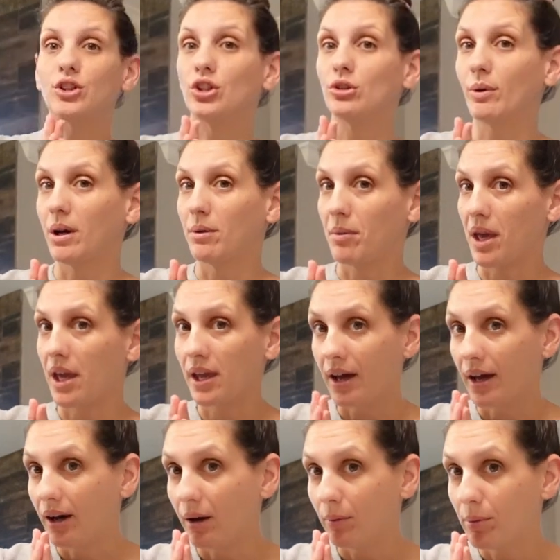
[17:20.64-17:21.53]
do my
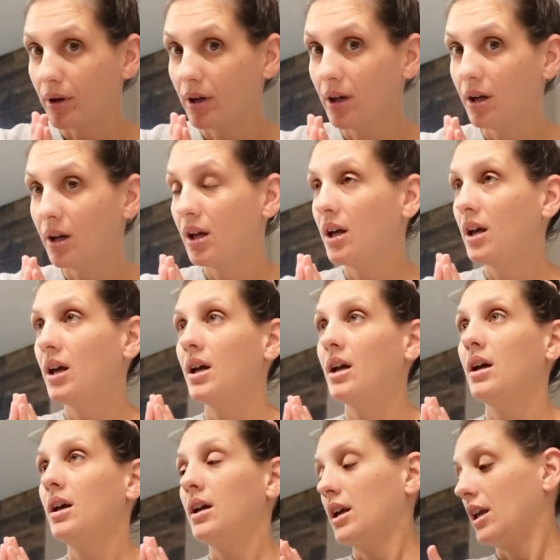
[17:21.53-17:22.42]
makeup,
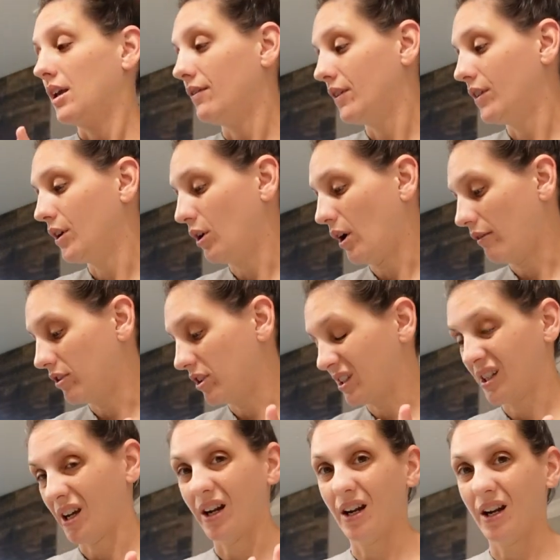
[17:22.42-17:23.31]
even though I've
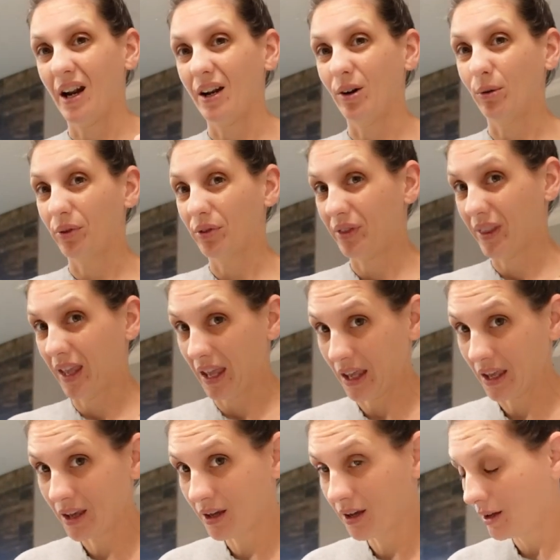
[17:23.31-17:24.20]
decided I don't
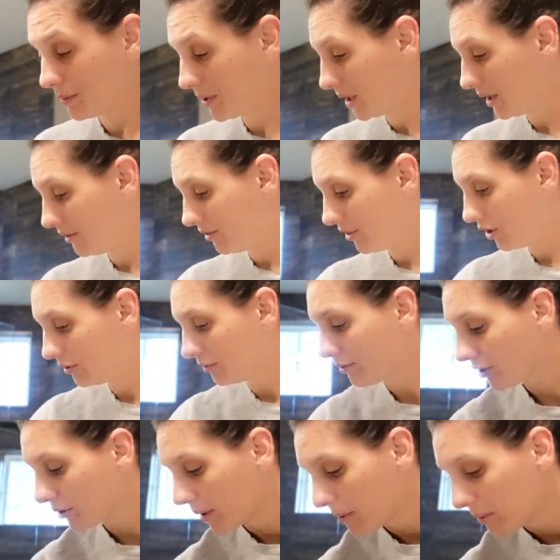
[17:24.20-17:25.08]
think I'm gonna film
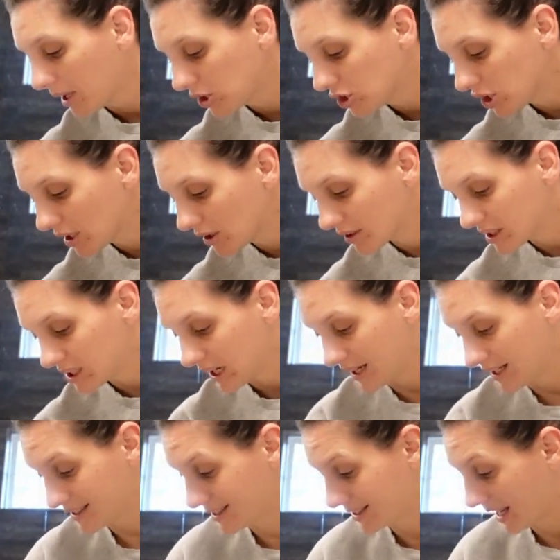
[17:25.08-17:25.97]
for my main channel
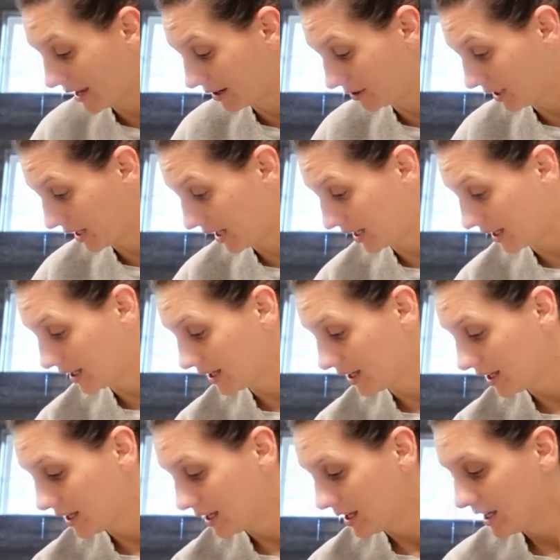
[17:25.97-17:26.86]
today, it's Saturday,
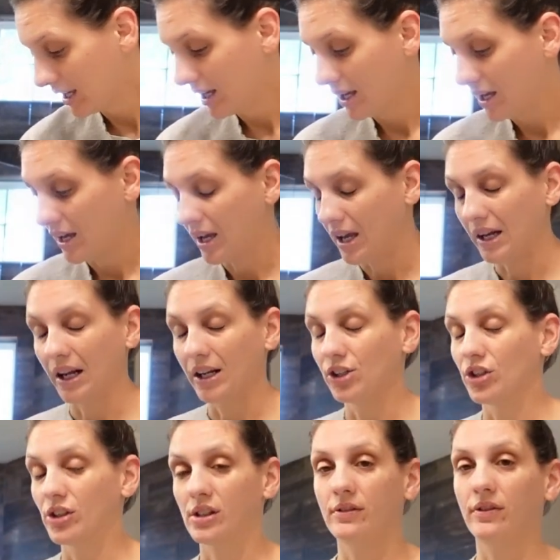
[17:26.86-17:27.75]
and I
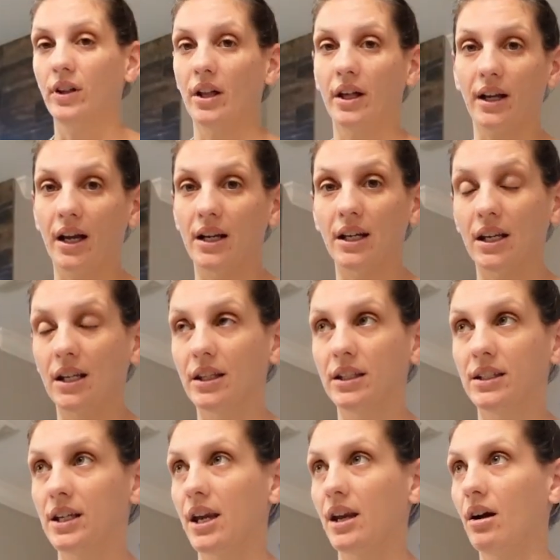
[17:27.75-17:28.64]
just feel like I need
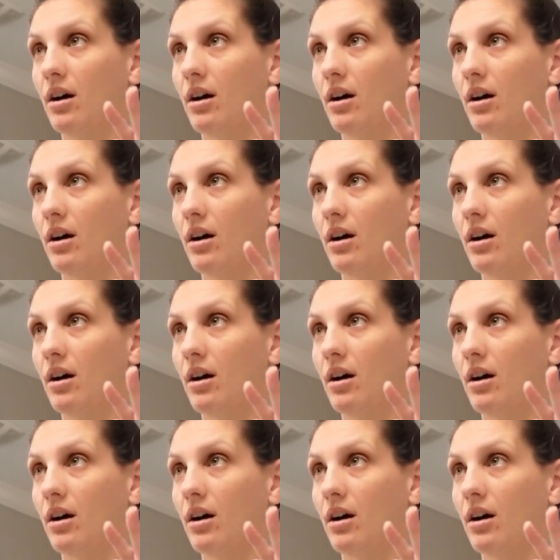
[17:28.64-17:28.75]
the day